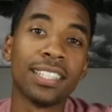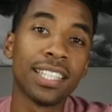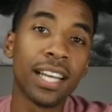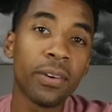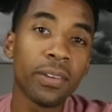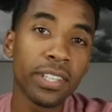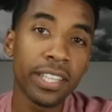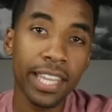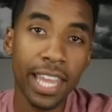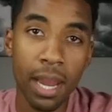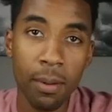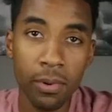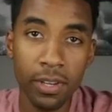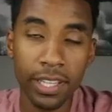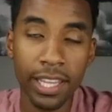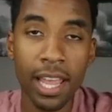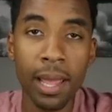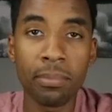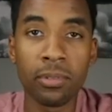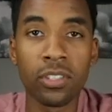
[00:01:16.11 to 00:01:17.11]
allowing the camera to
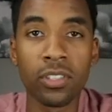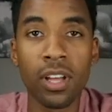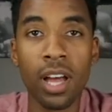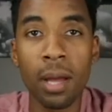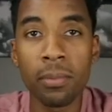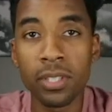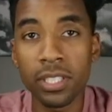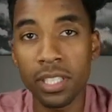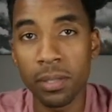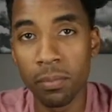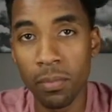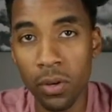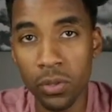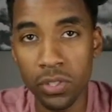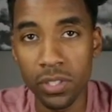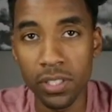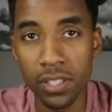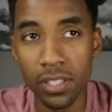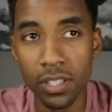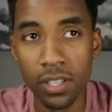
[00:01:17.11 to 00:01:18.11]
capture the object in
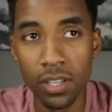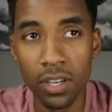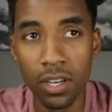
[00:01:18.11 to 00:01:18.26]
motion.